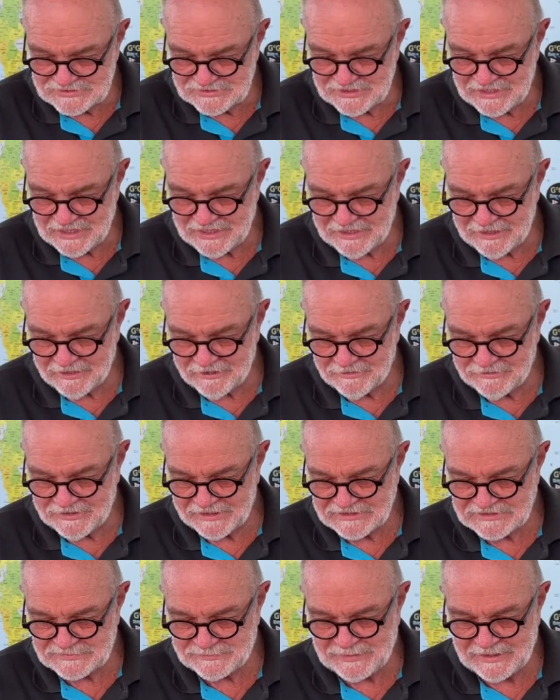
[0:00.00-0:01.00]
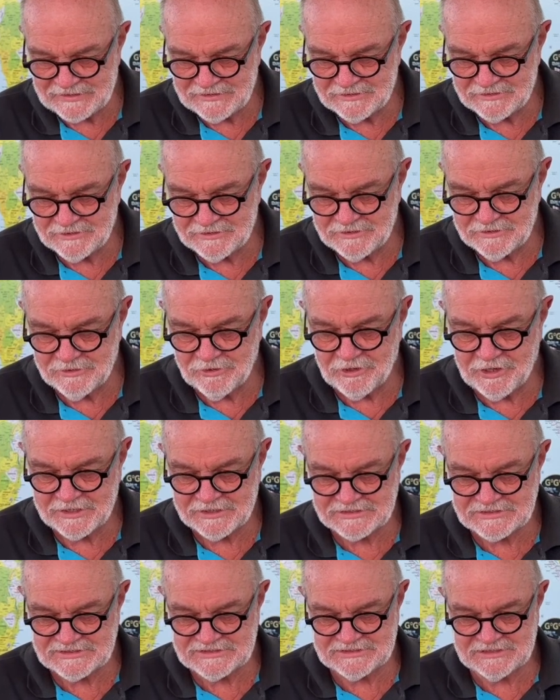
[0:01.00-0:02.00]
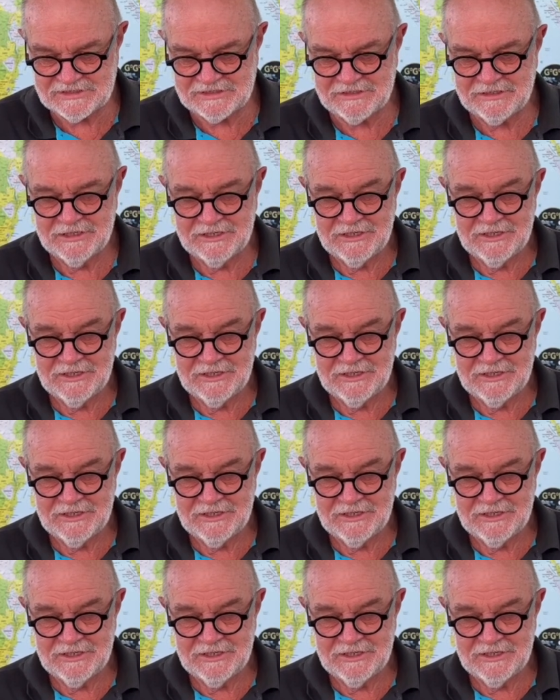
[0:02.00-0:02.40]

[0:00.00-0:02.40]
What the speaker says: on how they spend night at sea.